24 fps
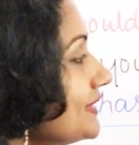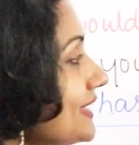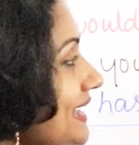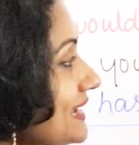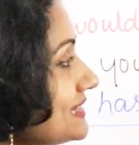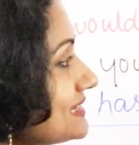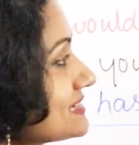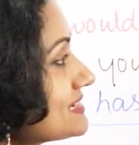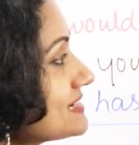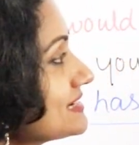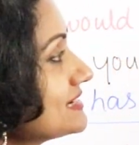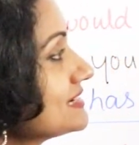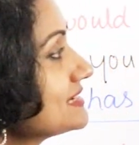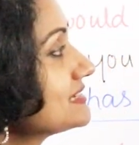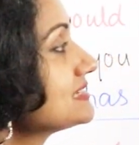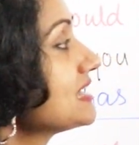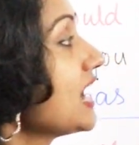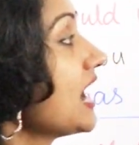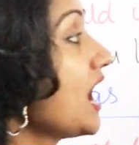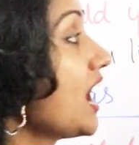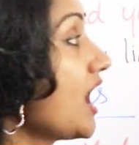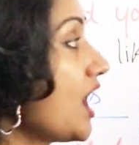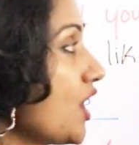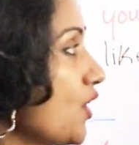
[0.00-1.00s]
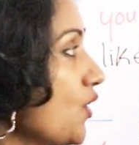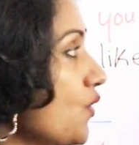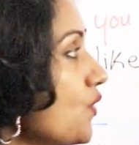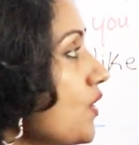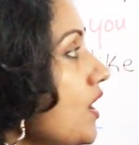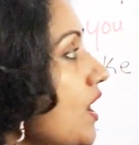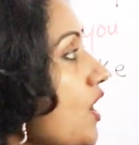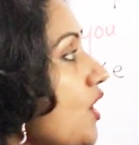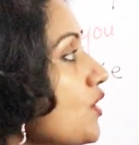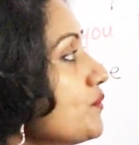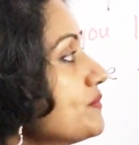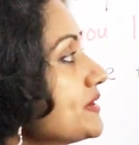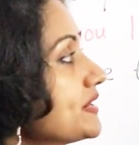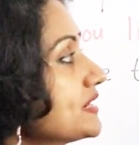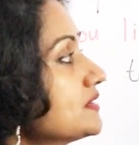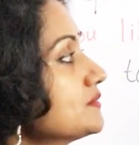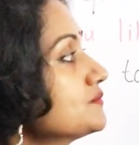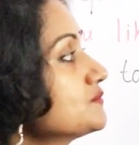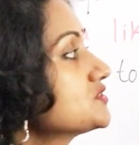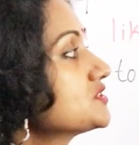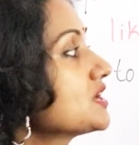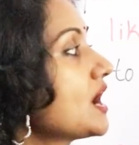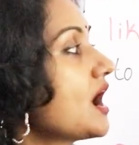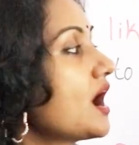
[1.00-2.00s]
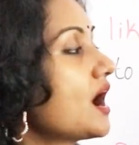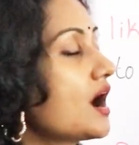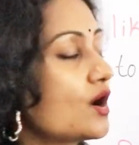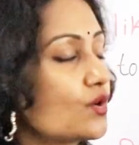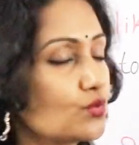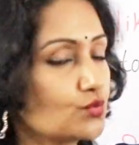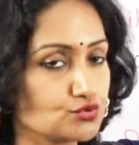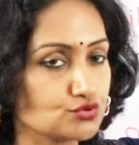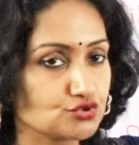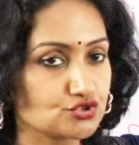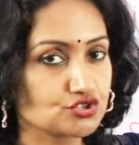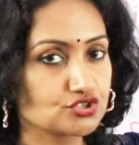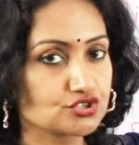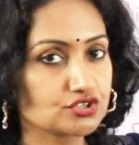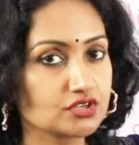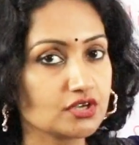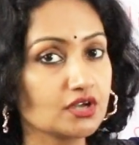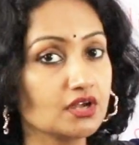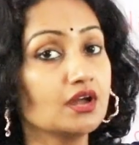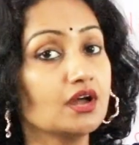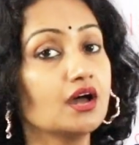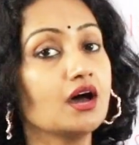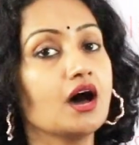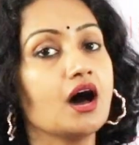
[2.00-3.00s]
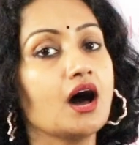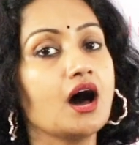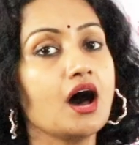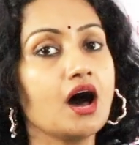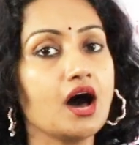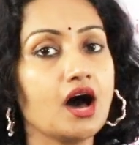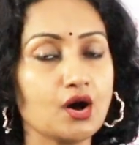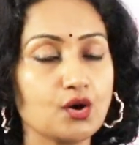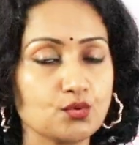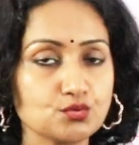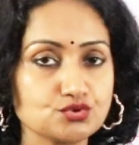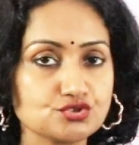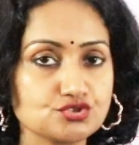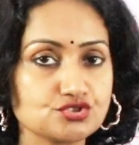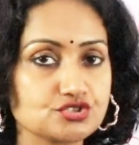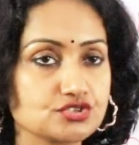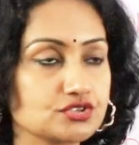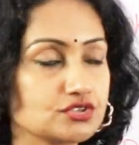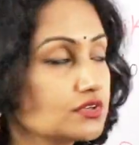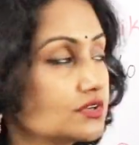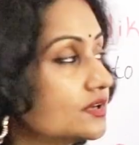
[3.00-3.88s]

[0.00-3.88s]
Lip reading: Next is how. How becomes how'd. How'd.